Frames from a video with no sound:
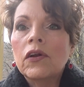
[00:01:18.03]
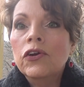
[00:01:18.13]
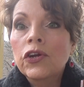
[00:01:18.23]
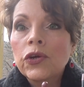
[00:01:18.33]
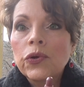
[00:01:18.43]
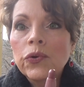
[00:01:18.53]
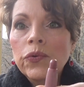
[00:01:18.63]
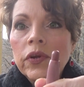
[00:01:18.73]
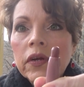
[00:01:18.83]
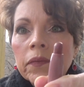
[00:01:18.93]

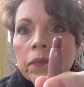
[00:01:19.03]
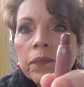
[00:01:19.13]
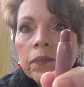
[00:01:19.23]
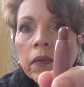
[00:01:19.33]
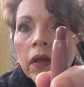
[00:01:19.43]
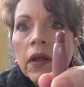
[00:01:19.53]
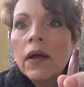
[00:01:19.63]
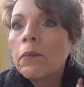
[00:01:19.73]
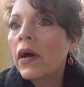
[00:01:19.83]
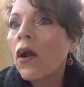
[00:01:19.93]
nude,
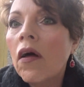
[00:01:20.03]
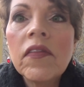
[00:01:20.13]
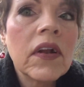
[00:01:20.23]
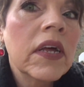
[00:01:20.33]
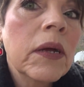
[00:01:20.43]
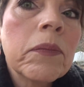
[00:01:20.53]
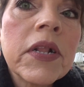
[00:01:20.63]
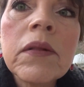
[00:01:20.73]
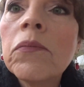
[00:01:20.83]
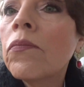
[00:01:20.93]
but on the lips,